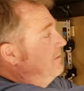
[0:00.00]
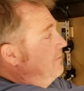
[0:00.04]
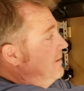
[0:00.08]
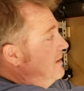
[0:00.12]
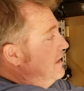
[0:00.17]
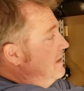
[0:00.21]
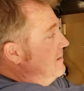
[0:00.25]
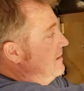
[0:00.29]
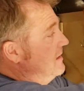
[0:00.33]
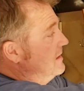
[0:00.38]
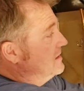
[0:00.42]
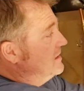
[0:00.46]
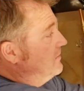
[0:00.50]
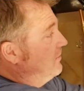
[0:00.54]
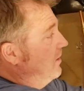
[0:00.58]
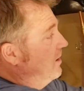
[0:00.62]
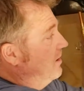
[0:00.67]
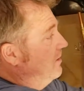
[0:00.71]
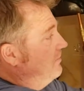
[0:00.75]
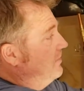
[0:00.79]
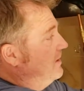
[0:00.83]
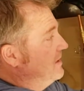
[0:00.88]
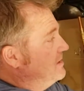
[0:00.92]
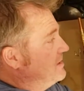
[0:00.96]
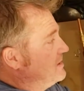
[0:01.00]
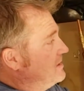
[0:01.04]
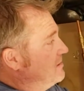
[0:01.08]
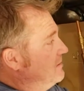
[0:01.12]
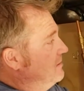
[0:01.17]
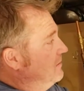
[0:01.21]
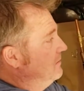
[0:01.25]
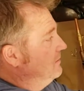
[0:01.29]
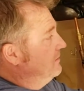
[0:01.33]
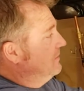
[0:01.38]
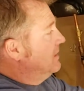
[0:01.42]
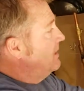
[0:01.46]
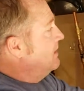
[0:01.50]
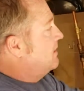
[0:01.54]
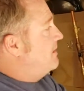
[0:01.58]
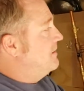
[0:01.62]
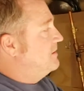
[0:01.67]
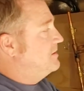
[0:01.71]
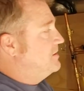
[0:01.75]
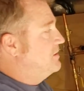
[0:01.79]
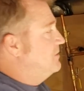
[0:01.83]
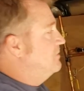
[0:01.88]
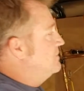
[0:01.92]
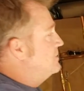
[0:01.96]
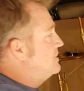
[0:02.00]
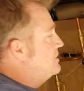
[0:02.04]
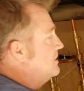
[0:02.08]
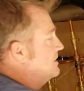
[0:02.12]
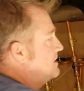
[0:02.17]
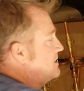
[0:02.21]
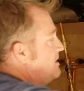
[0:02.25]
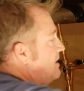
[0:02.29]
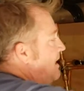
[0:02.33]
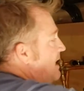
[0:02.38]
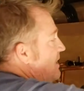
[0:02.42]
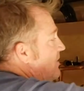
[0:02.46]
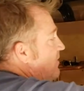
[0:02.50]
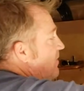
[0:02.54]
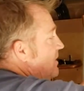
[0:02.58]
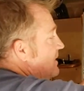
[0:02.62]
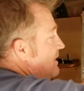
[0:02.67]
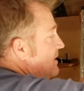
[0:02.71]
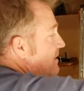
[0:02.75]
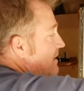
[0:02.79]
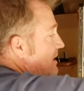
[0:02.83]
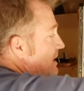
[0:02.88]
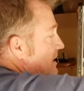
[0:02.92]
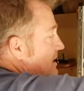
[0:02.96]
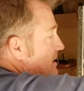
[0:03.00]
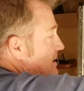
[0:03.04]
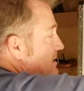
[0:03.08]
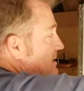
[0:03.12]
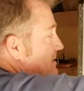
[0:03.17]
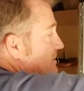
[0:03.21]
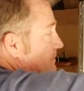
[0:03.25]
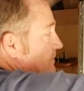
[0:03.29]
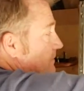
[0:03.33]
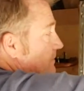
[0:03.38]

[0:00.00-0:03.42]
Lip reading: in this purpose. It's used just like one of these.